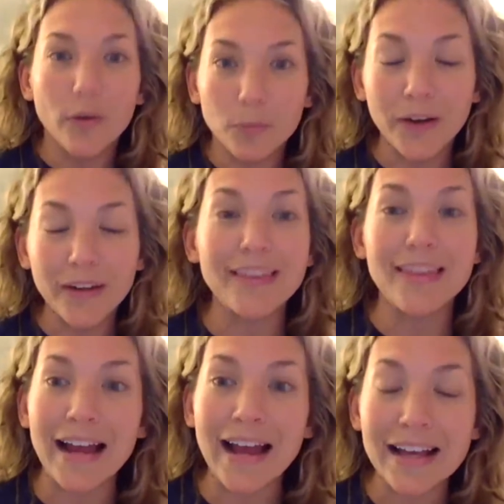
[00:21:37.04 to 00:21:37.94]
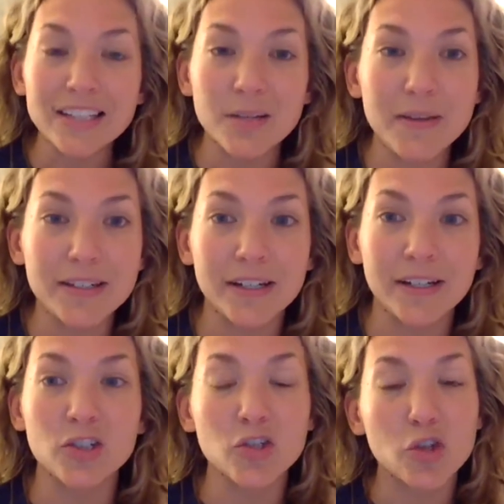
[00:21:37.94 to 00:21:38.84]
really, that has to be
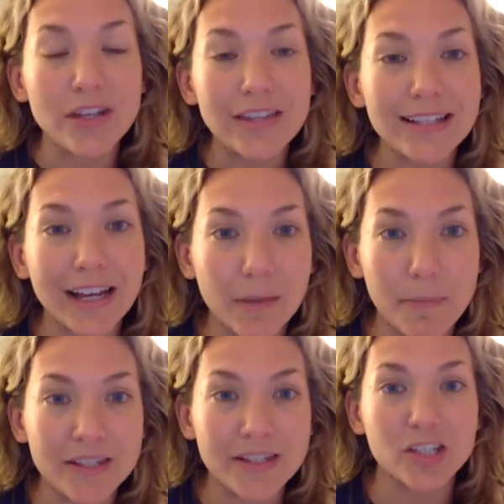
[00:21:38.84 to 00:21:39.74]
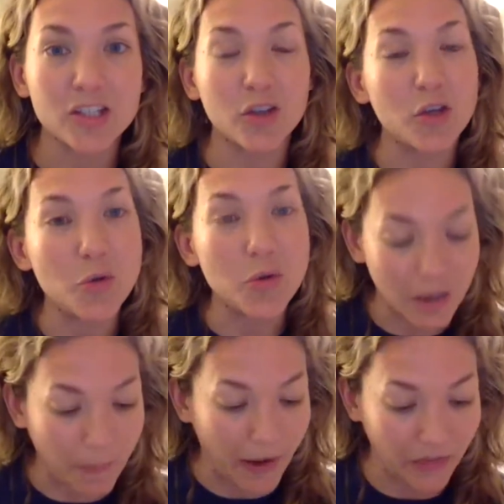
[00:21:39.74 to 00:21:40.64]
serious. Treat this like a business so that you can
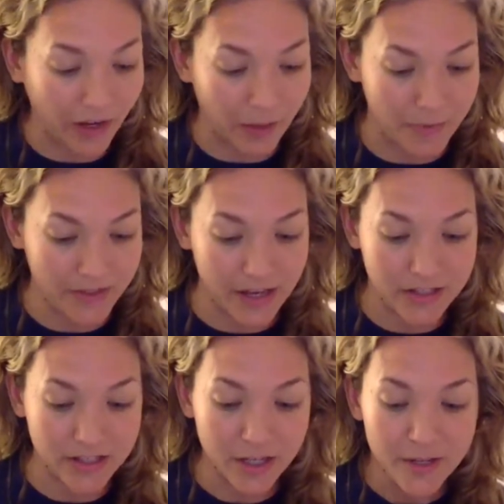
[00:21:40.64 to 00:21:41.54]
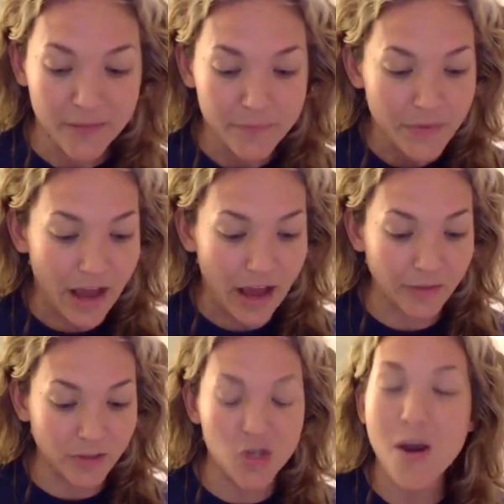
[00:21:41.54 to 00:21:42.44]
get paid like a business.
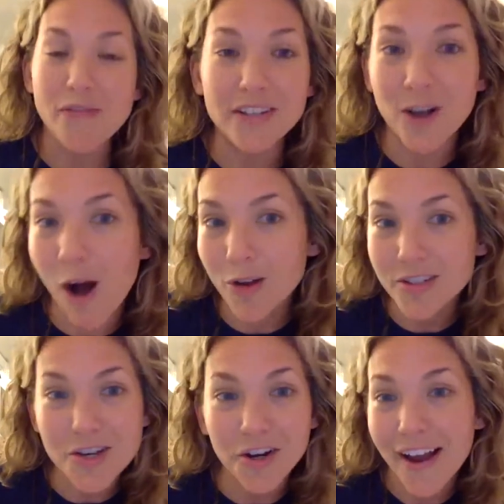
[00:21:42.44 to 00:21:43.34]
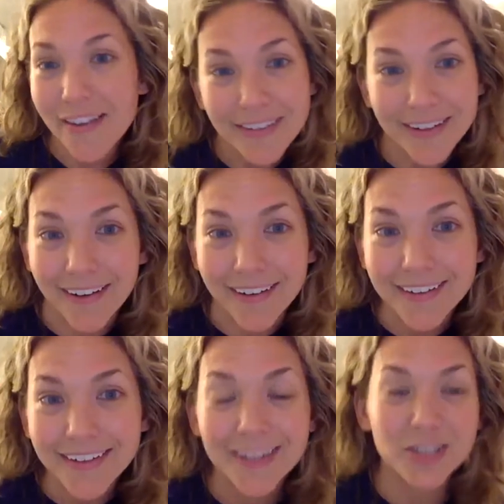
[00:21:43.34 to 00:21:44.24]
Do you have these calls in your calendar?
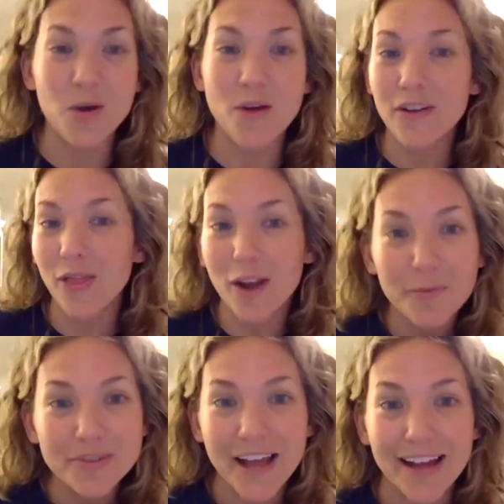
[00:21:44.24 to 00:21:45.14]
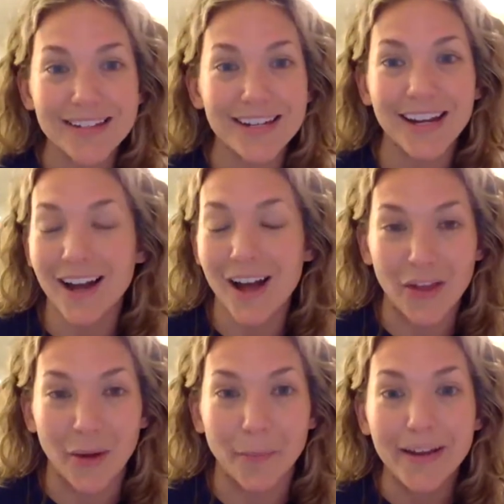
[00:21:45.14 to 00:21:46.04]
Do you have an alarm set to get on
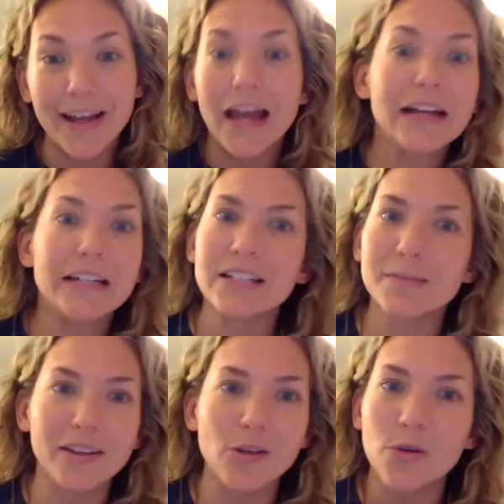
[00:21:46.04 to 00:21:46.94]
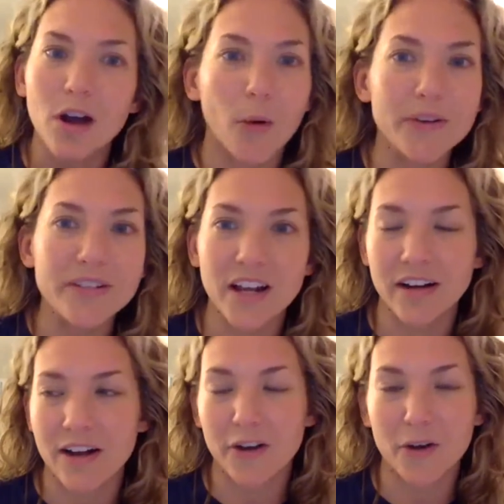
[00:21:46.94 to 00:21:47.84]
them? It doesn't mean you can always get on
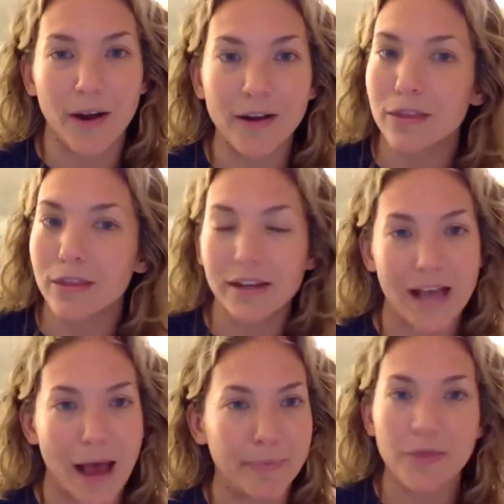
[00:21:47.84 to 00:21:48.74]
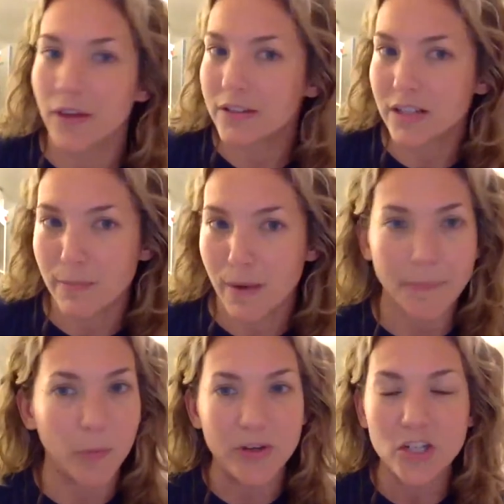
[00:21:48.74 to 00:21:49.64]
every one. Things happen, things come up.
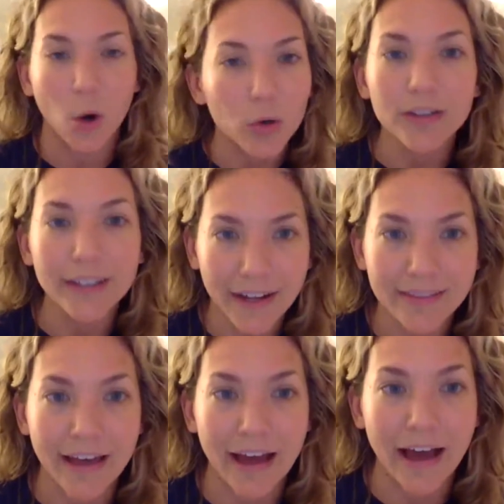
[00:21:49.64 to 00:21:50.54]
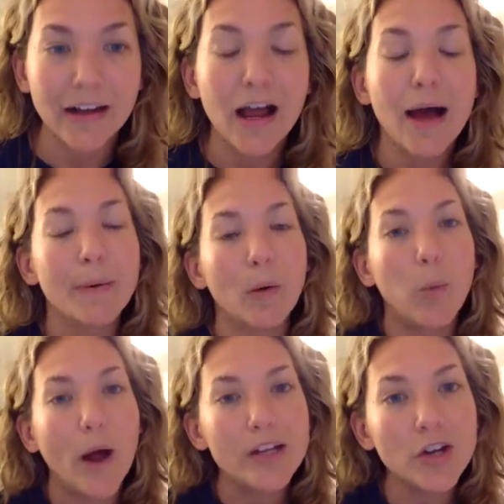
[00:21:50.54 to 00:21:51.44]
We totally get that. But
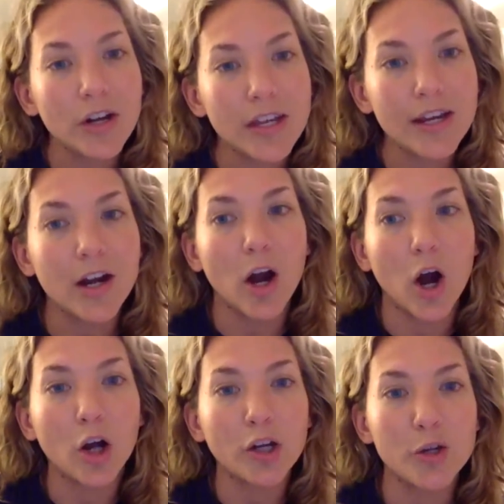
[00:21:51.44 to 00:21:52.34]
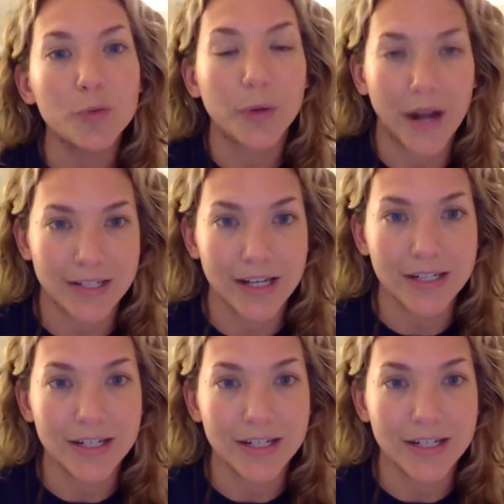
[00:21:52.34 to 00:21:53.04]
when you're here, are you present?